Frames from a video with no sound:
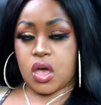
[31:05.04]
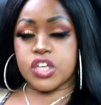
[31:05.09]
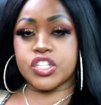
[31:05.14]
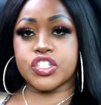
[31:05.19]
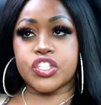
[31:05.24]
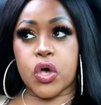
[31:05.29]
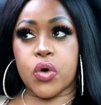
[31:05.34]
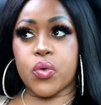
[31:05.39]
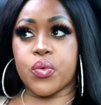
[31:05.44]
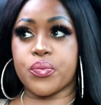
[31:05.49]

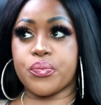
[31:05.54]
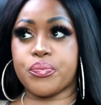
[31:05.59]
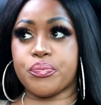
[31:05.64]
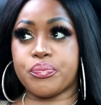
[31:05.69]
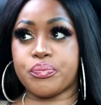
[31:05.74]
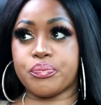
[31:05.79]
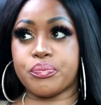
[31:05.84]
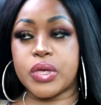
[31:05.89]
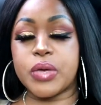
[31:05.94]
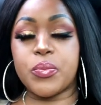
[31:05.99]
So
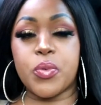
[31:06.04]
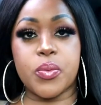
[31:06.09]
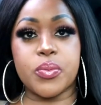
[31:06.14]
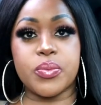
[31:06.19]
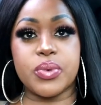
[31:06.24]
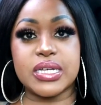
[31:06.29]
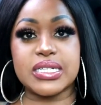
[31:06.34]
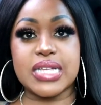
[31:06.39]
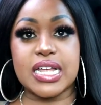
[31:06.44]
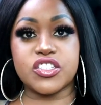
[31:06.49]
people,
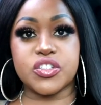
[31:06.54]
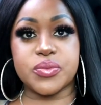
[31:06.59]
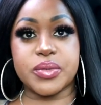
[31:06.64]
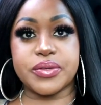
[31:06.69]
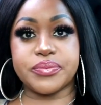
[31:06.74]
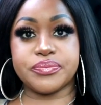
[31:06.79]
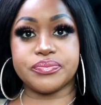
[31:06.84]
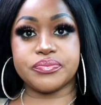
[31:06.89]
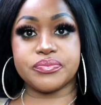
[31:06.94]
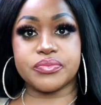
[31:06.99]
his hands on
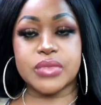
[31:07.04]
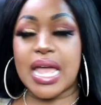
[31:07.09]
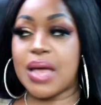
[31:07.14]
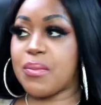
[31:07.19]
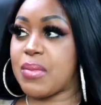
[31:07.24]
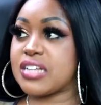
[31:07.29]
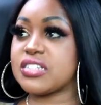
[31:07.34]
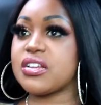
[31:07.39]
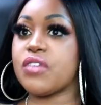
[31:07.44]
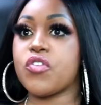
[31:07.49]
me.
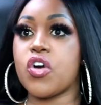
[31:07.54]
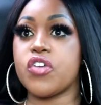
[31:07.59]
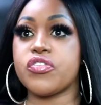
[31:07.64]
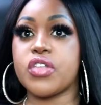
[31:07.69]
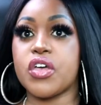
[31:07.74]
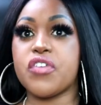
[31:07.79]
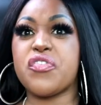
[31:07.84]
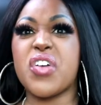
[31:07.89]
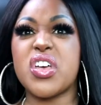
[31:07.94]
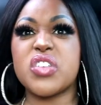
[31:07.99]
Imagine I've gotten
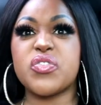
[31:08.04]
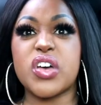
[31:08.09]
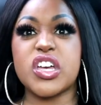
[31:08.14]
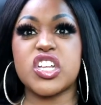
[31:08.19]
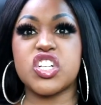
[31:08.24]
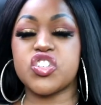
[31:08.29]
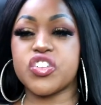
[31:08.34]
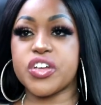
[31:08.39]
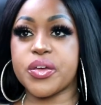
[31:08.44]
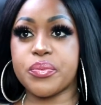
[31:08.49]
their first
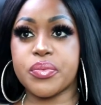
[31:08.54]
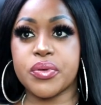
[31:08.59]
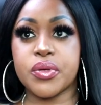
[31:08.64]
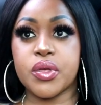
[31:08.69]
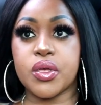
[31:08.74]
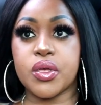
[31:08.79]
fucking trip.